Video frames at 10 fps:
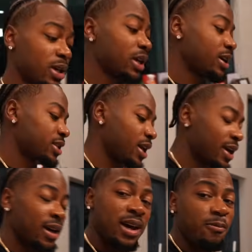because like
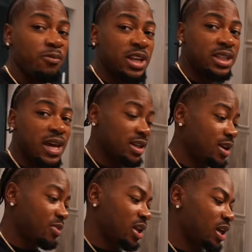this ended up
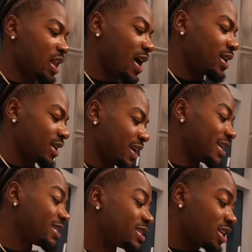being a lot
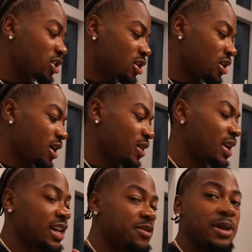easier than
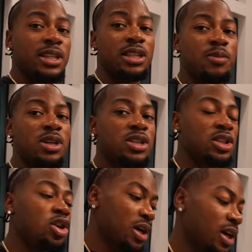I expected it to be, just
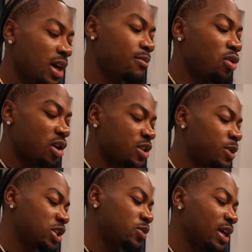cooking in bulk,
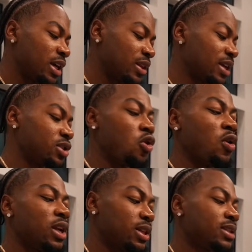especially when you get things going
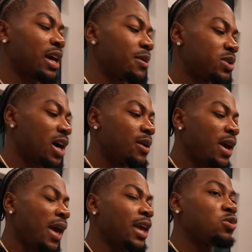at the same time.
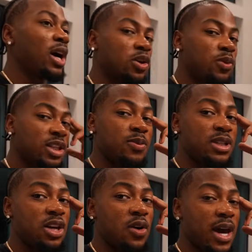You got the recipes
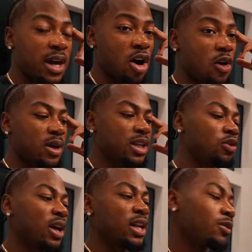in your head already.
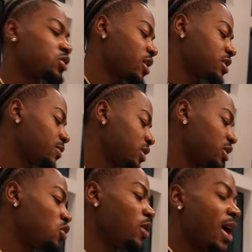Granted, I was trying something
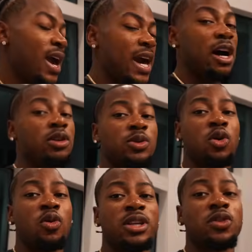new and I was
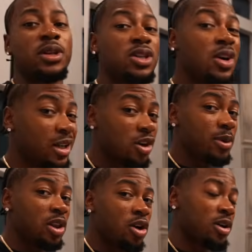recording, so it took a little
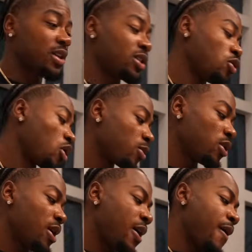bit longer than
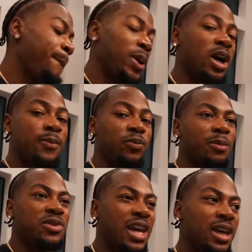normal. But I'm
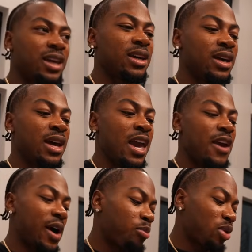thinking if
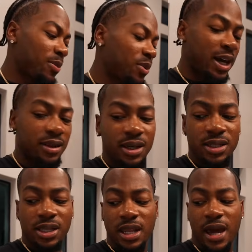I prep like this
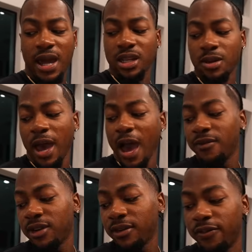and I end up
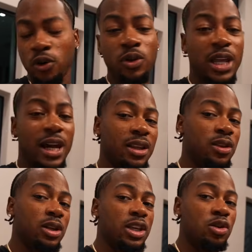having food that I can
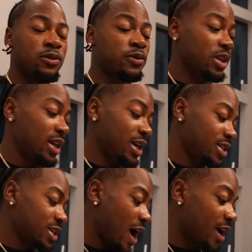literally use for the
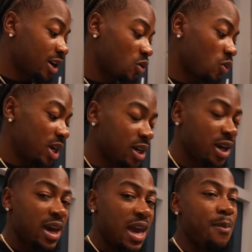entire week,
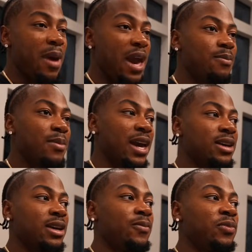it may
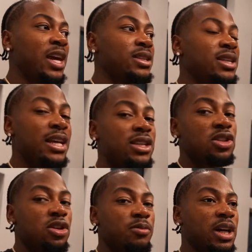make things
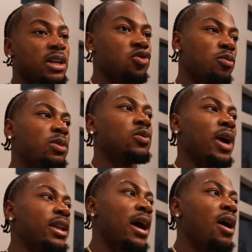easier, because normally
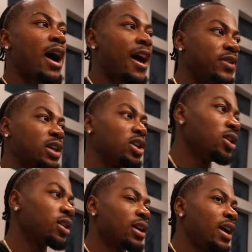right now I have to
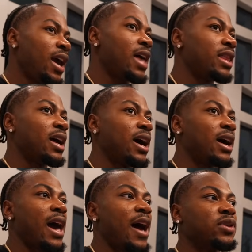cook and then I
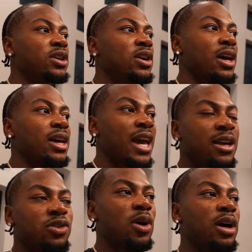have to cook again
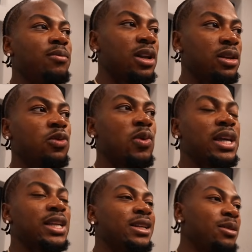throughout the middle of the week
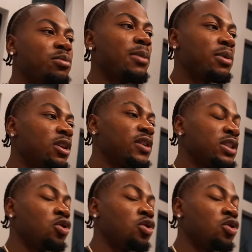because I didn't prep enough, because